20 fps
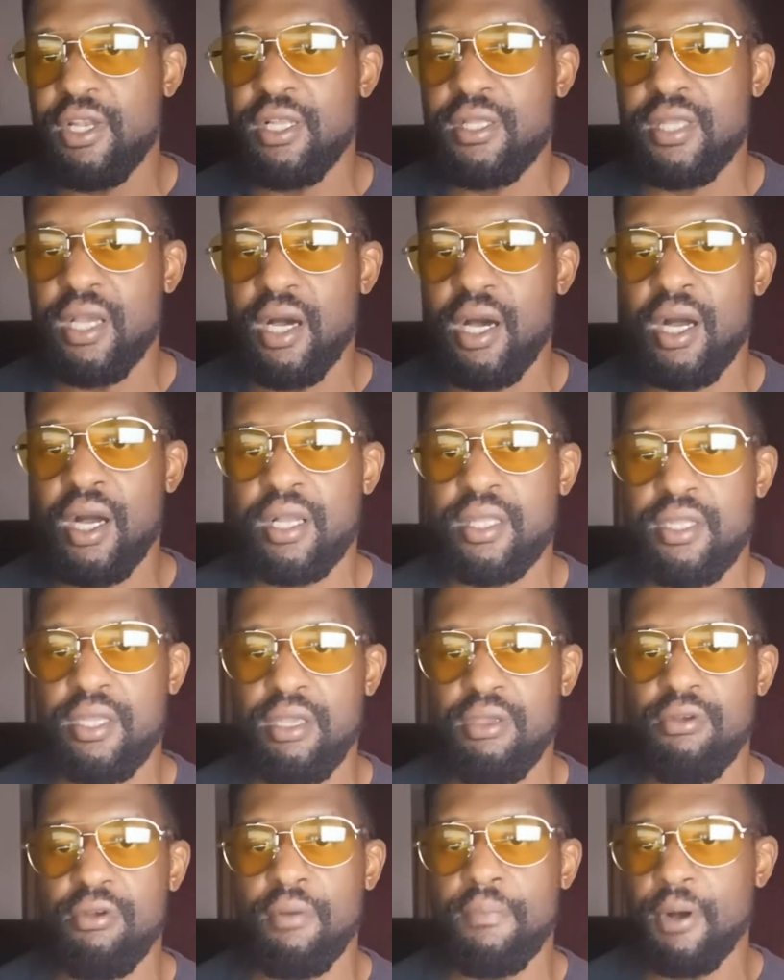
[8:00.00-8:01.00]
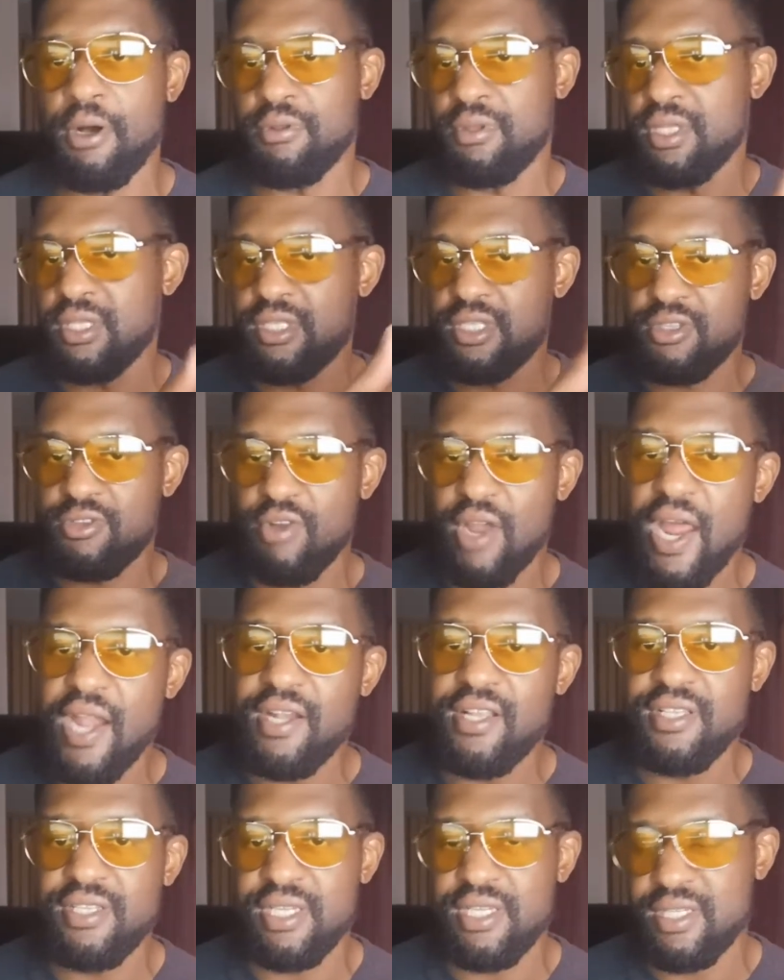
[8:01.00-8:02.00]
going to talk to you about the
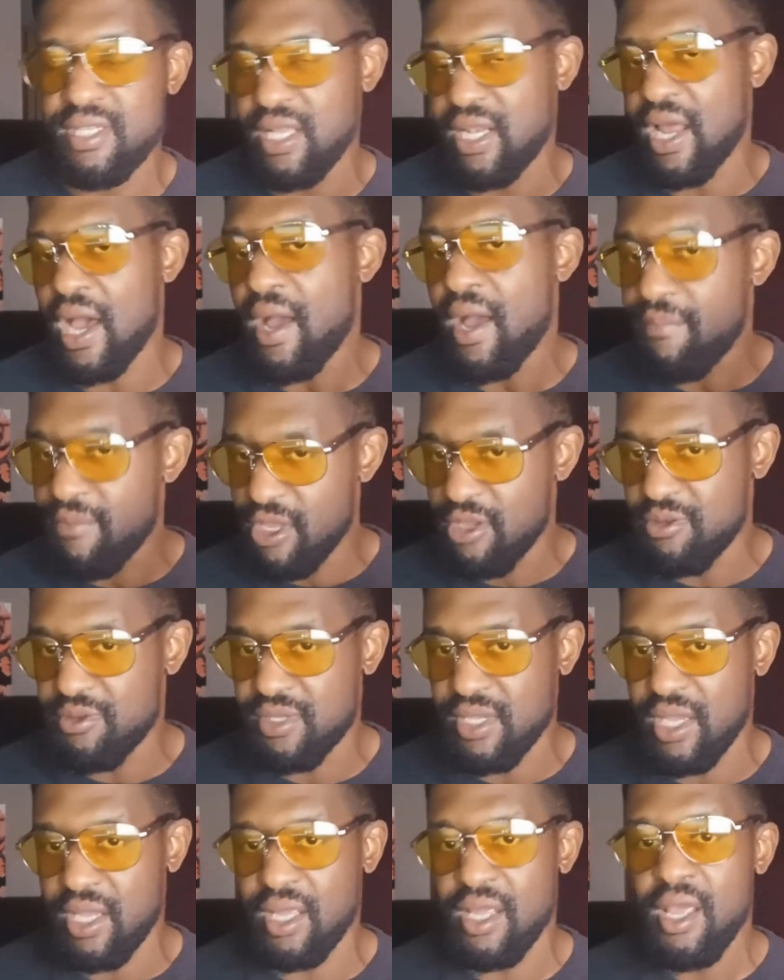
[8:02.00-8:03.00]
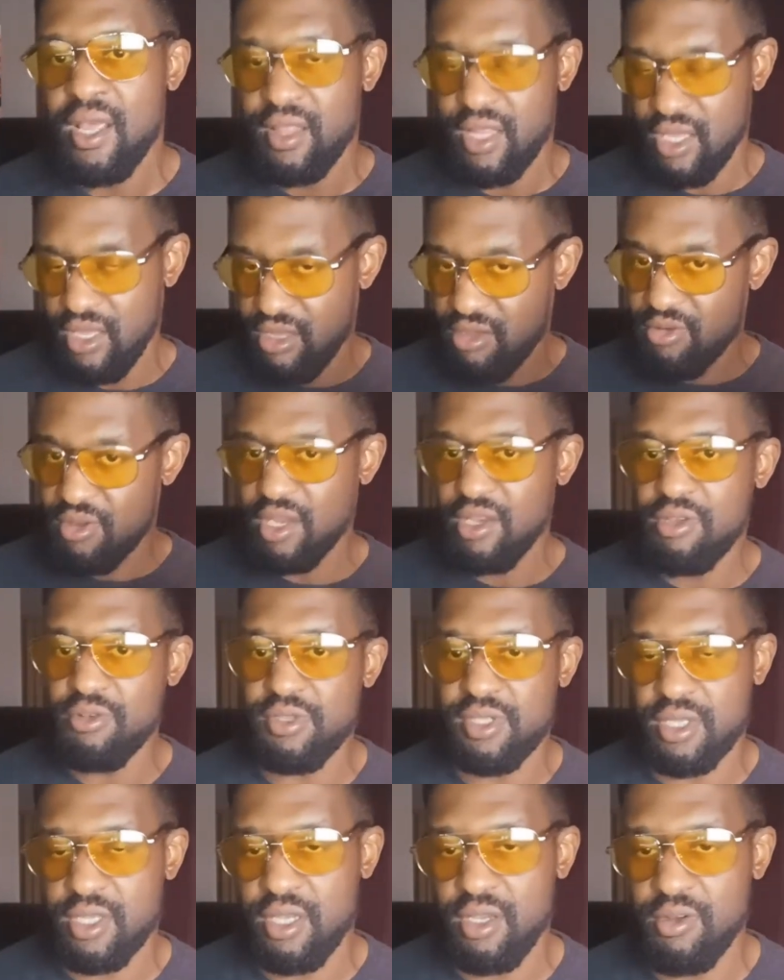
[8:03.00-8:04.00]
strategies that I'm using that you can
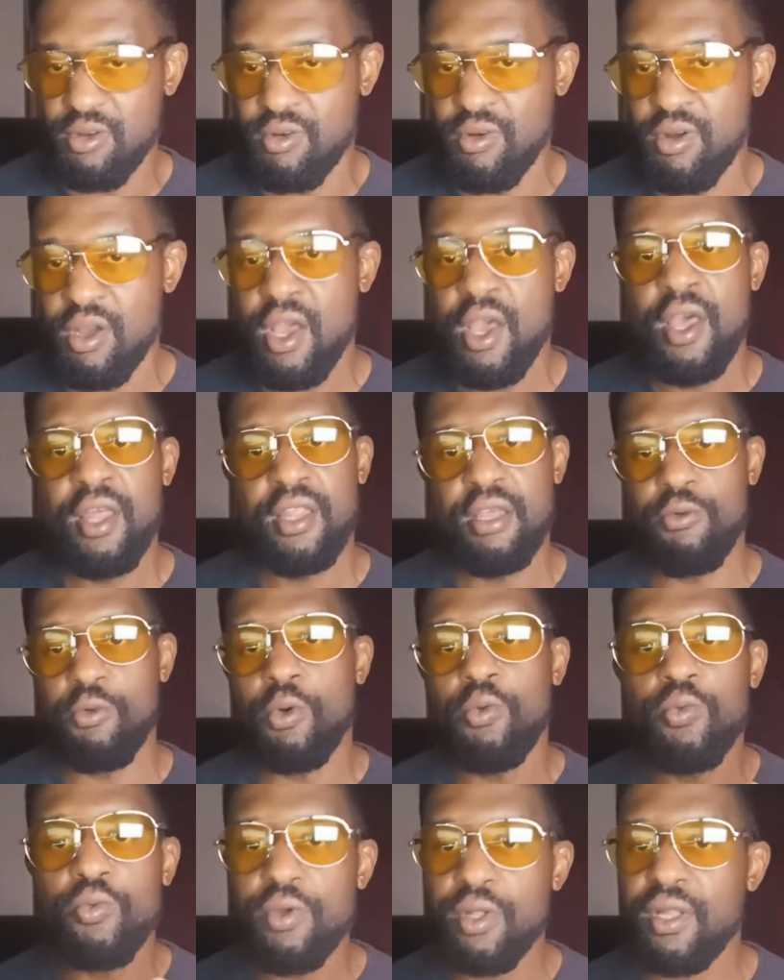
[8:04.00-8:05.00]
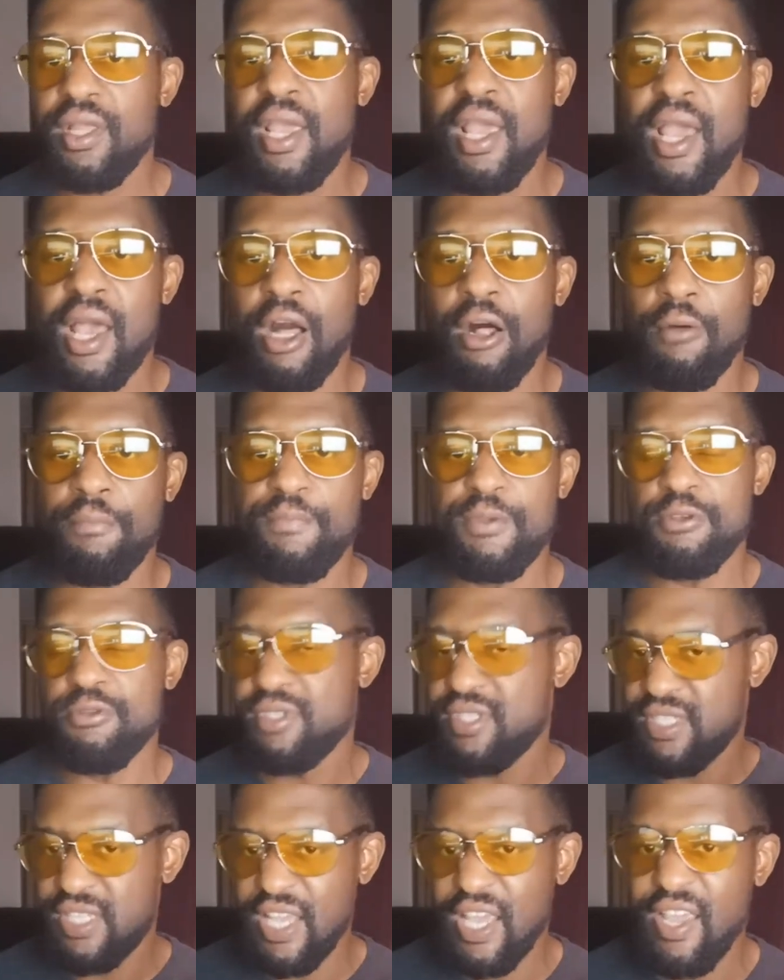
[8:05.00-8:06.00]
use too, that will really help you
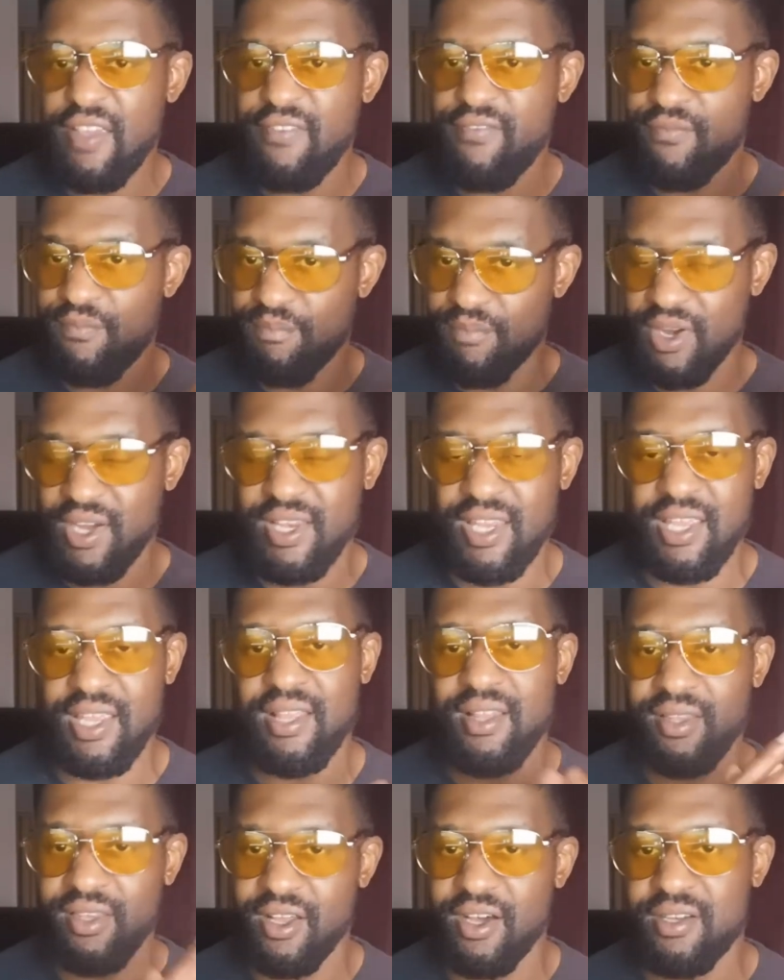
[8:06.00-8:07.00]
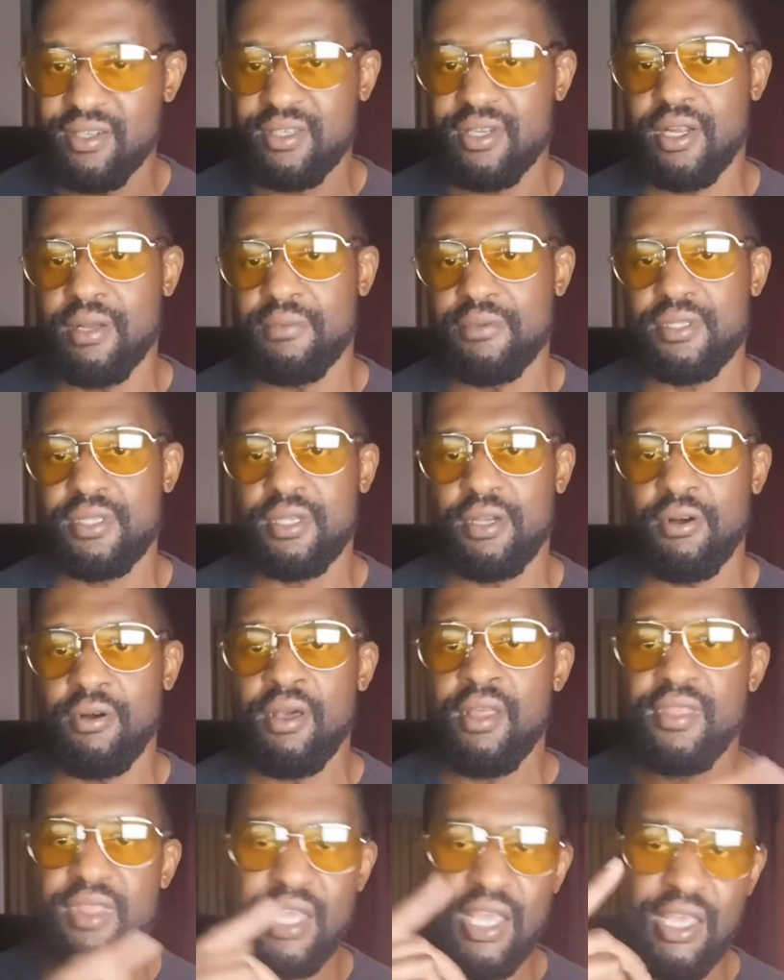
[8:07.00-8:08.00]
save money long term. So
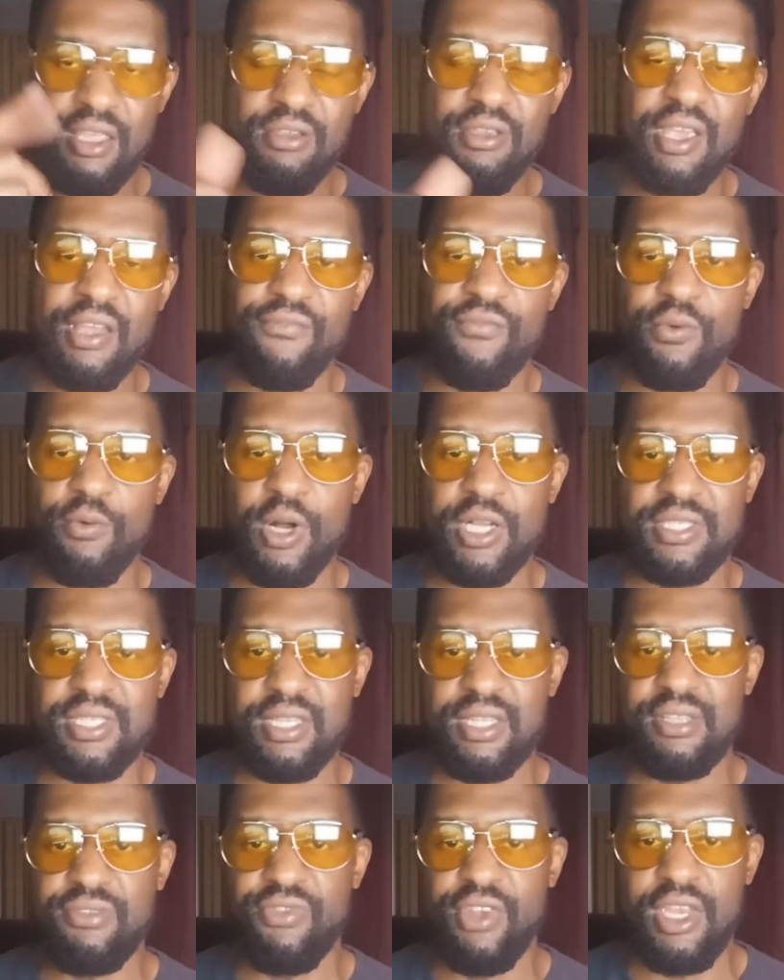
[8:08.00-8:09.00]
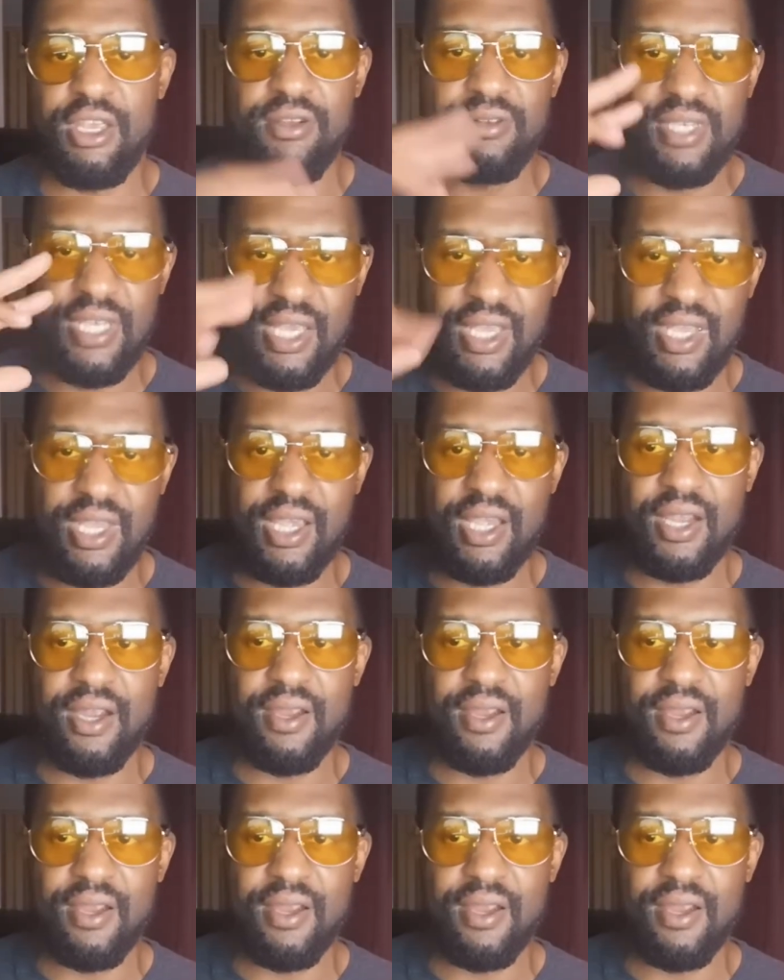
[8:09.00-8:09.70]
thank you again for watching this video. Take care.